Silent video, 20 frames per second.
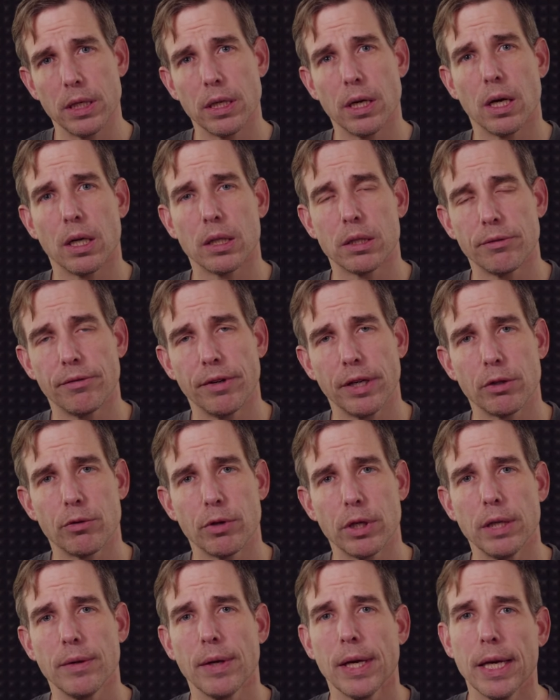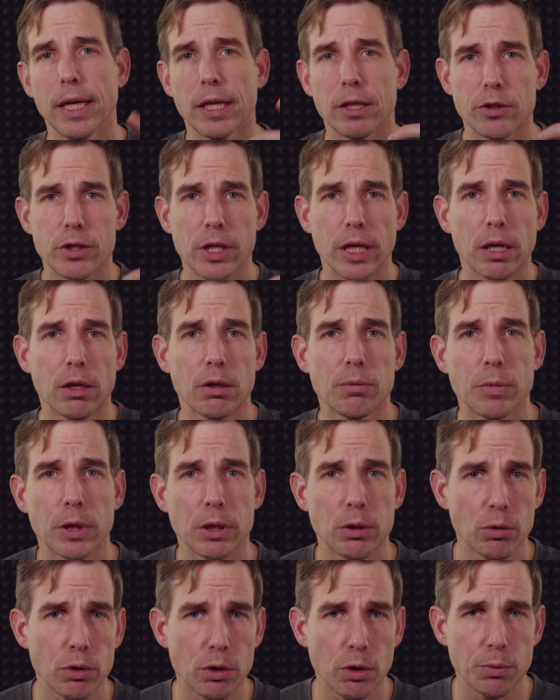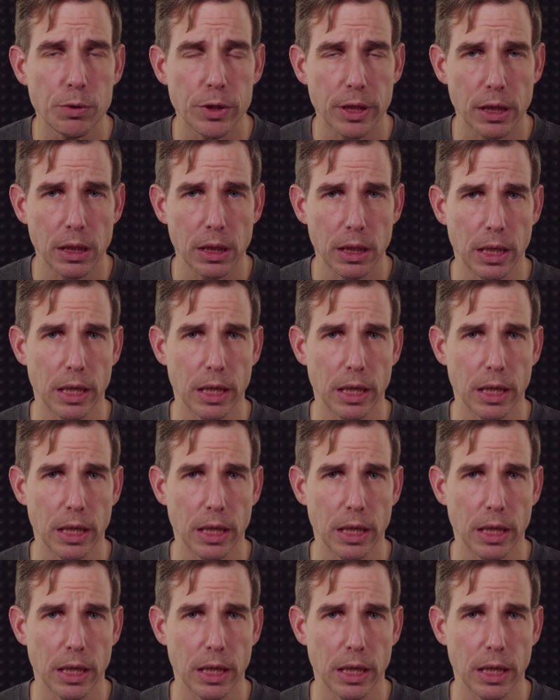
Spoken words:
Artifactory, check out my YouTube channel.